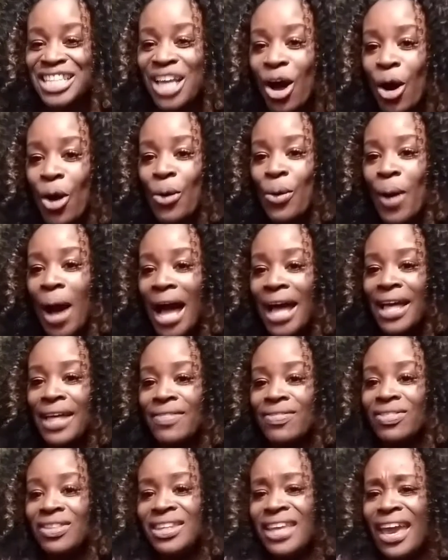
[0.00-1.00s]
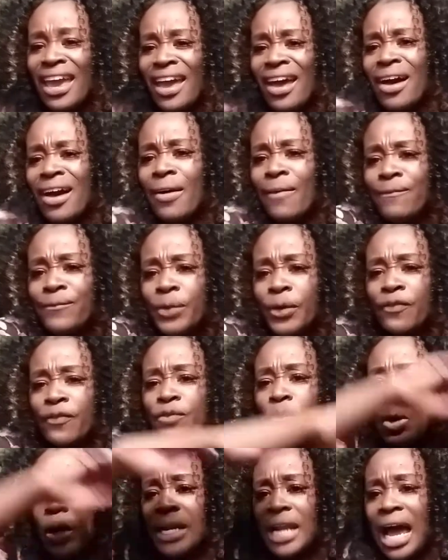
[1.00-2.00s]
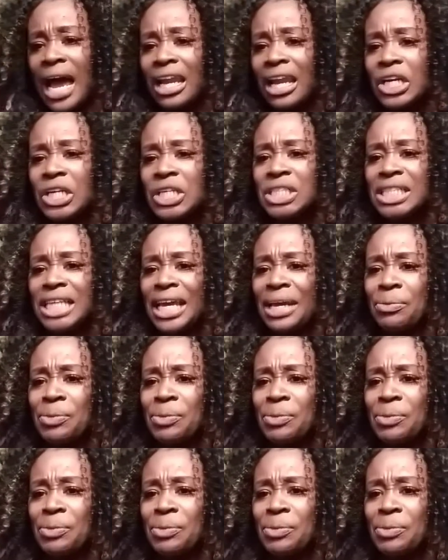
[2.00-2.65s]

So, yeah, for $4.